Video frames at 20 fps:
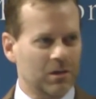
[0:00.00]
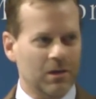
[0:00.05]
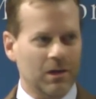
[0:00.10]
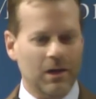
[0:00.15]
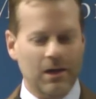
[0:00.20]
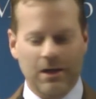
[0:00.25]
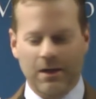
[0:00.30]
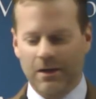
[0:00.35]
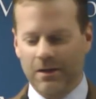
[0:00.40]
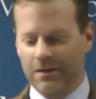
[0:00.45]

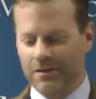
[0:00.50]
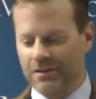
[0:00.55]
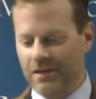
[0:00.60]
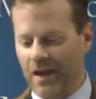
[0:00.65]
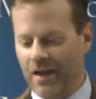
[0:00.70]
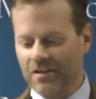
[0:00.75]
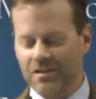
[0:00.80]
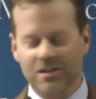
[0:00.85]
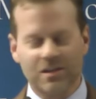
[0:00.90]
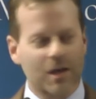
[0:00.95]
Uh, it's
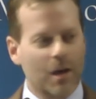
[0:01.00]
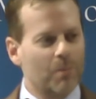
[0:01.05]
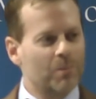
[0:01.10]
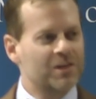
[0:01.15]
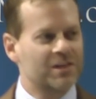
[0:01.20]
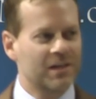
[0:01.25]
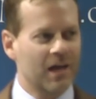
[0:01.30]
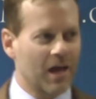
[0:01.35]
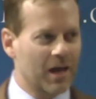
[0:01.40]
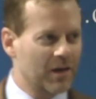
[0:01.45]
not a
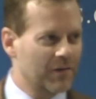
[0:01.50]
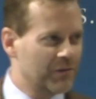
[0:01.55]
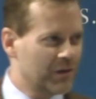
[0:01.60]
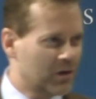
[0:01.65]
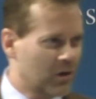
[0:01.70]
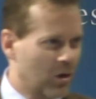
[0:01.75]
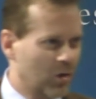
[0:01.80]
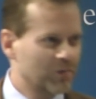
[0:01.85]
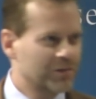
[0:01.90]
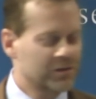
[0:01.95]
subset of the
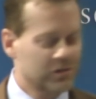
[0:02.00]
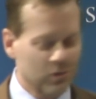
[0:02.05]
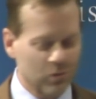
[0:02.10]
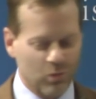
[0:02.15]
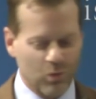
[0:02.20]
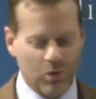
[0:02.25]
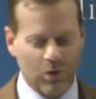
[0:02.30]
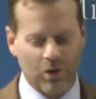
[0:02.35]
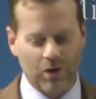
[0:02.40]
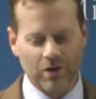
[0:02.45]
culture
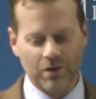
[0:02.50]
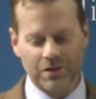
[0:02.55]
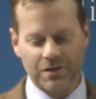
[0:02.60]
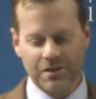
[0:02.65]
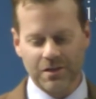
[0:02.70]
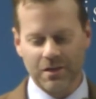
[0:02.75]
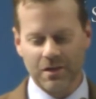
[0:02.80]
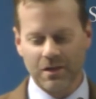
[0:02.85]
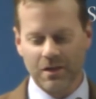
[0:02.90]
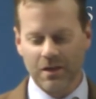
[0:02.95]
wars.